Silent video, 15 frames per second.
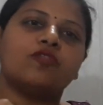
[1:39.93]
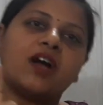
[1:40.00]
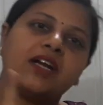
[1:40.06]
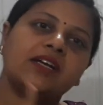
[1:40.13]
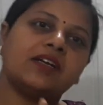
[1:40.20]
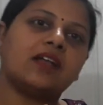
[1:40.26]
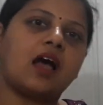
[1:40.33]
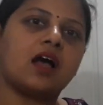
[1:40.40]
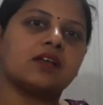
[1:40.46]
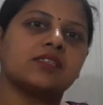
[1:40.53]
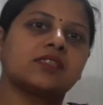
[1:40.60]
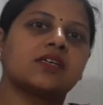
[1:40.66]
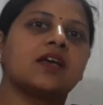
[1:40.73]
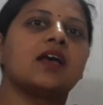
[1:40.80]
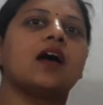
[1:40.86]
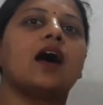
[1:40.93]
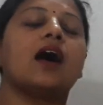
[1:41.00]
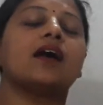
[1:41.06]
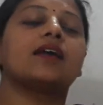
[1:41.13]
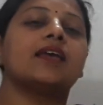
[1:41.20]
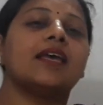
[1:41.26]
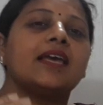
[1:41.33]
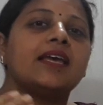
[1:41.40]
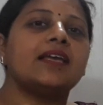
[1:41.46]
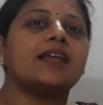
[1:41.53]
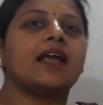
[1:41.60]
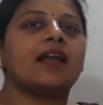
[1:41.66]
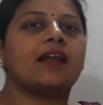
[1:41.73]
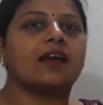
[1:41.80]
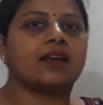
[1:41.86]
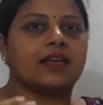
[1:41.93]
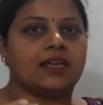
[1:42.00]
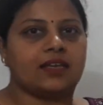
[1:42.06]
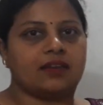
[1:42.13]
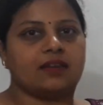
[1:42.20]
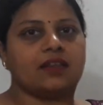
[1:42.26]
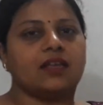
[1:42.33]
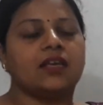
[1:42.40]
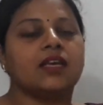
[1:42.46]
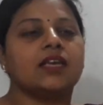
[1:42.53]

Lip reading: one task again and again,